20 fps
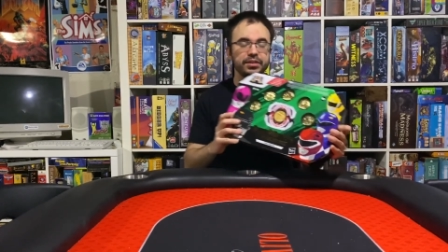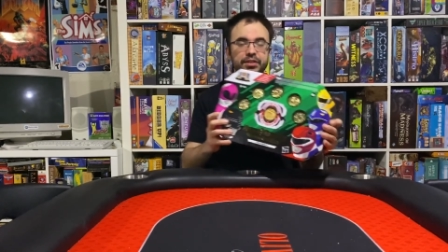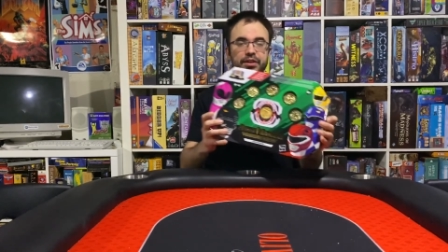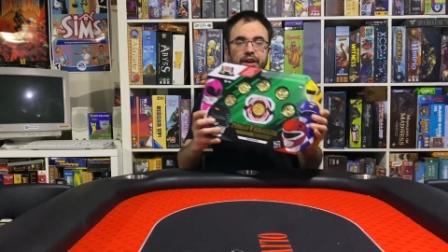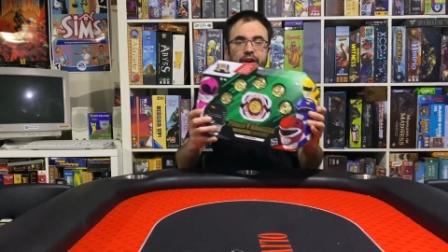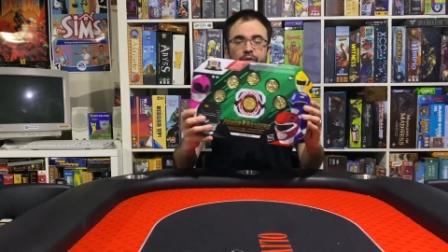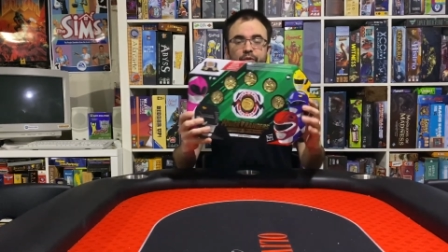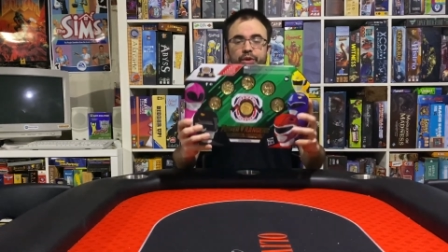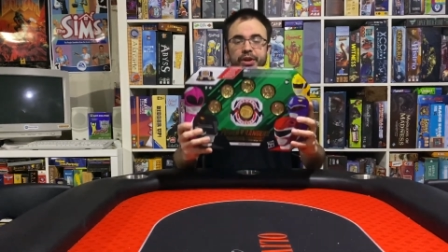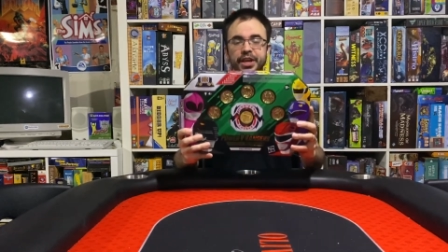
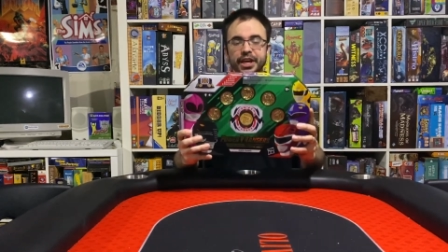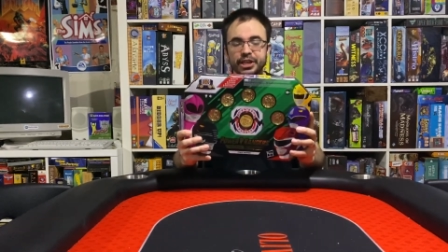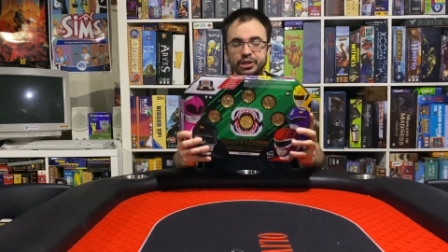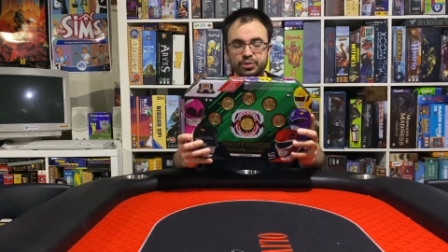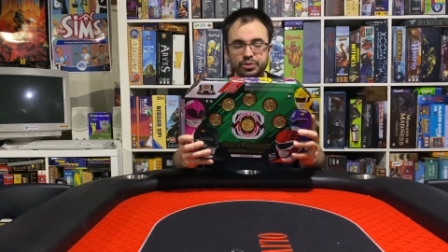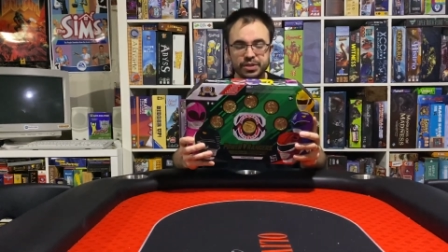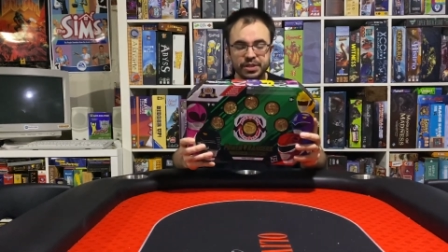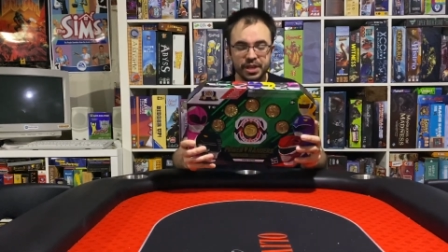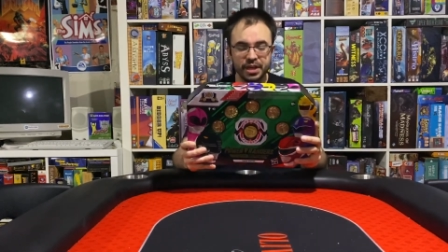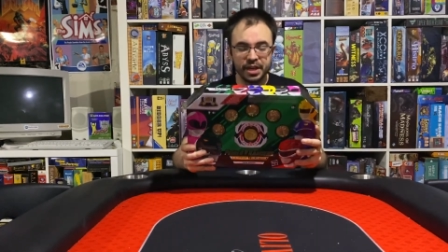really
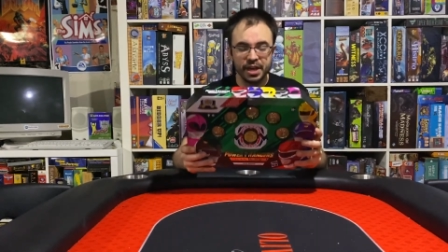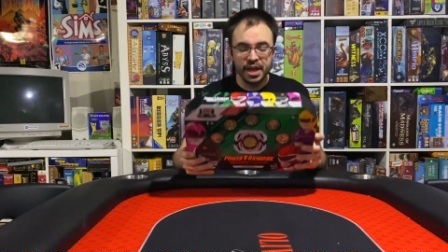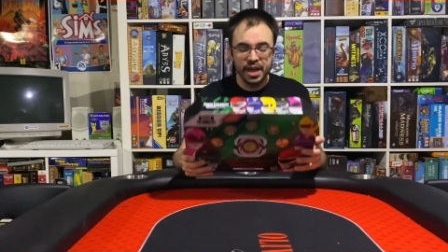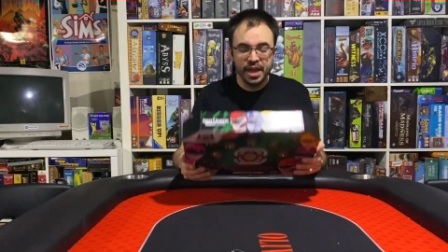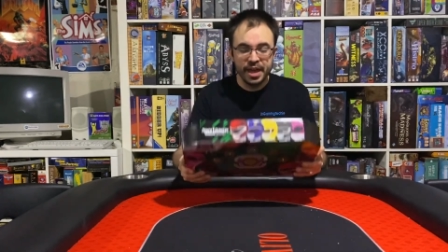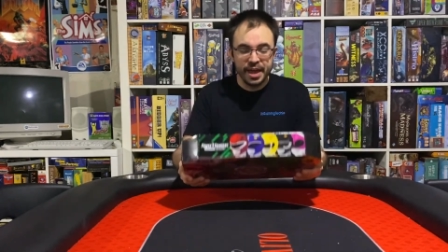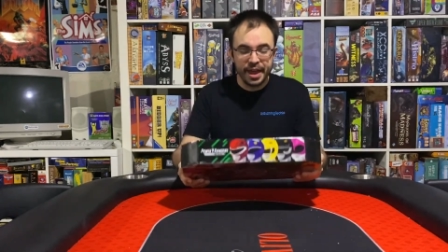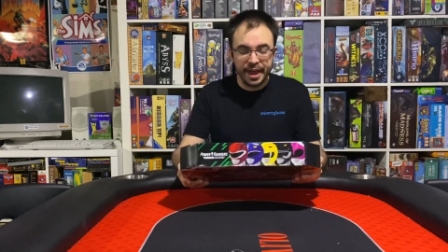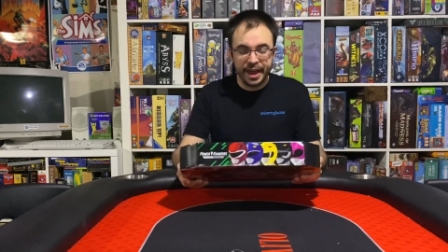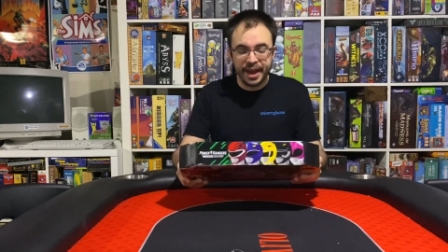interesting,
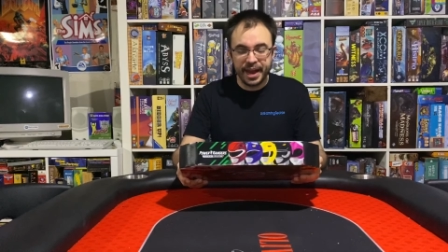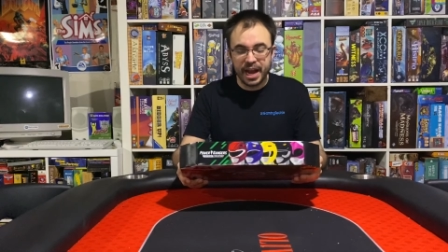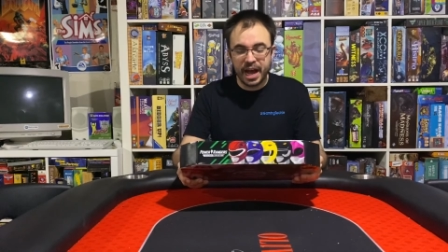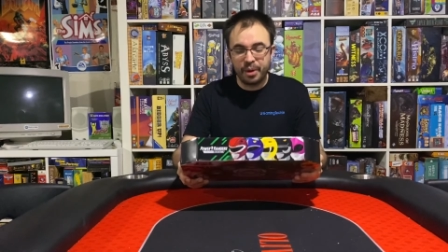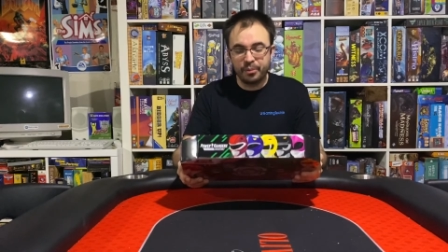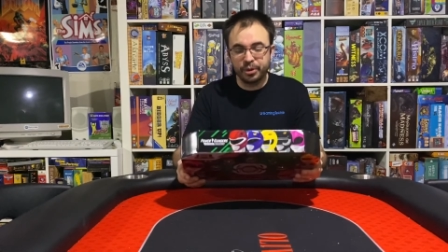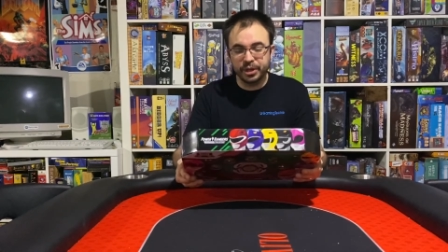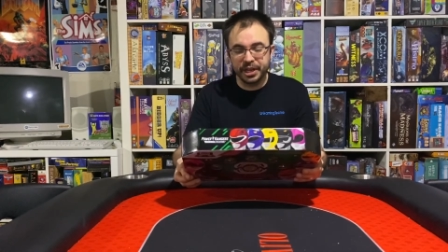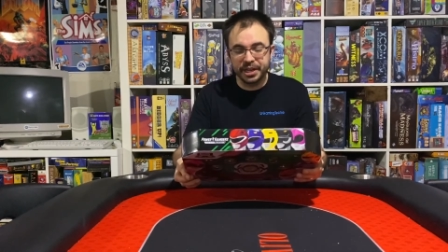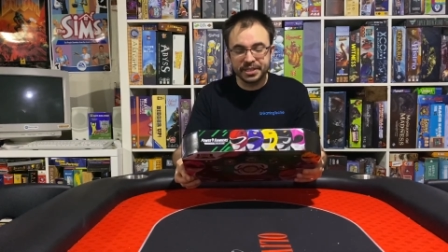and I'm
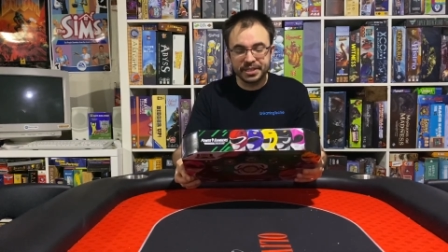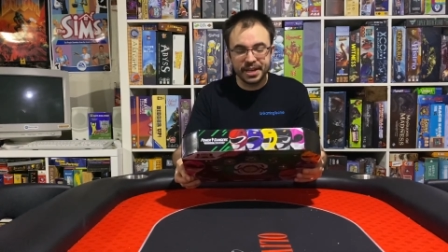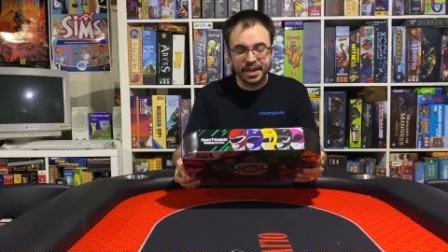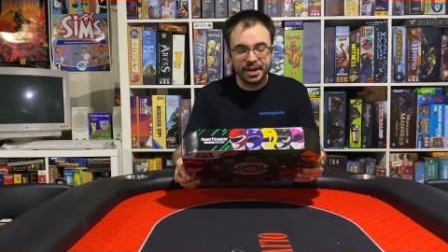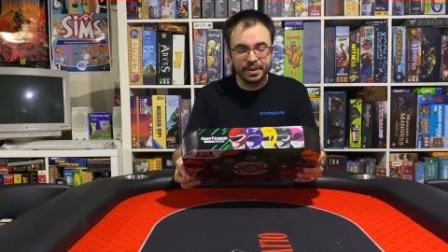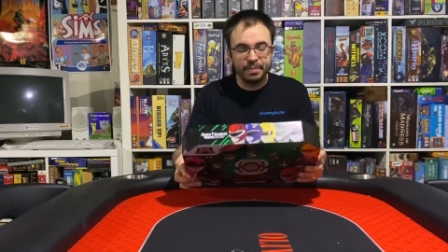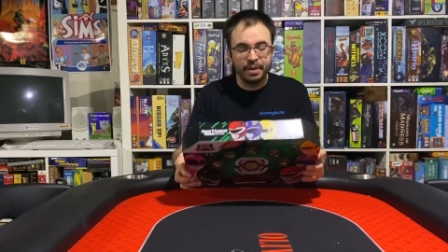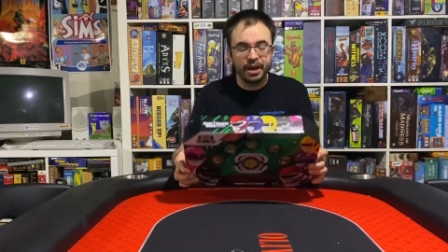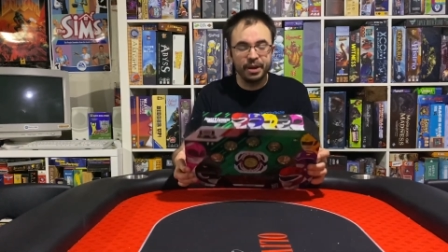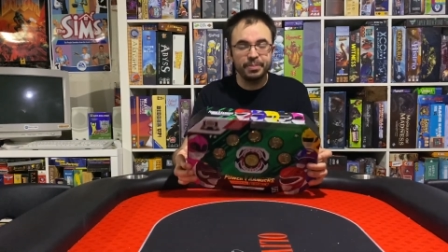really excited
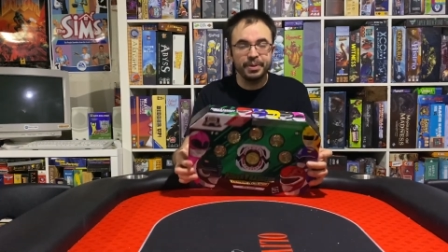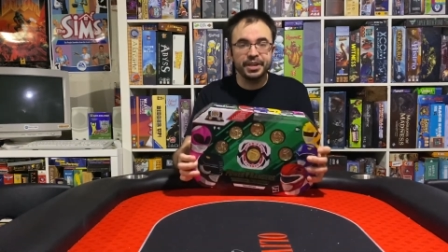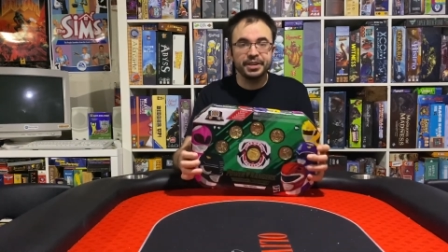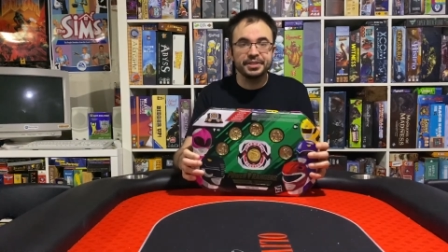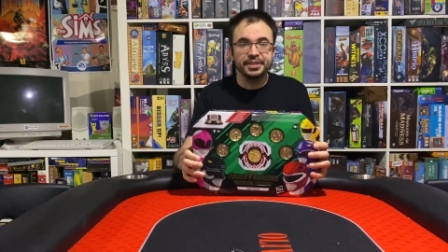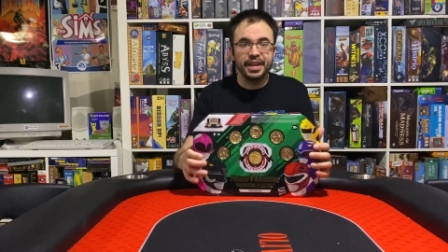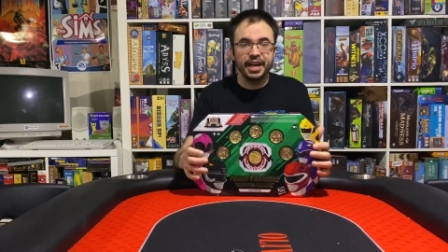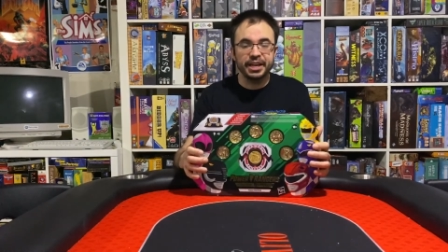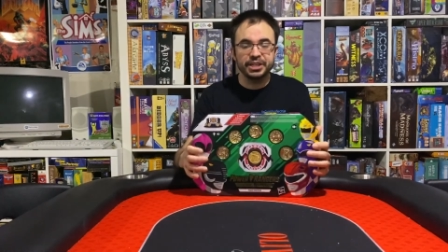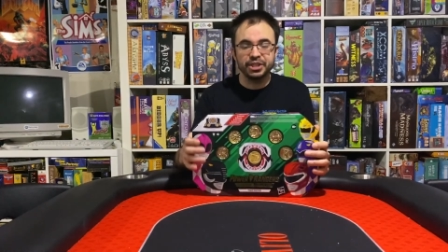about it because
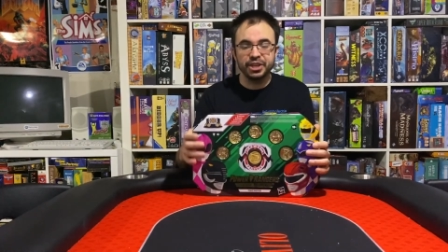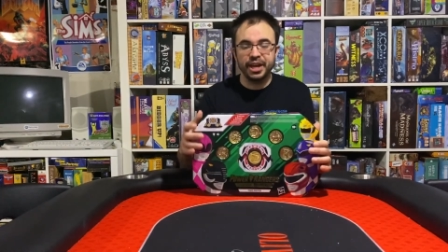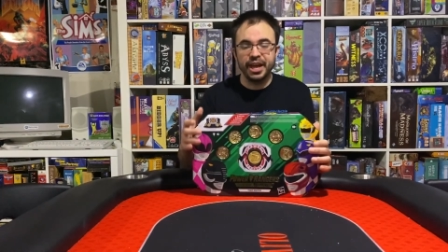it actually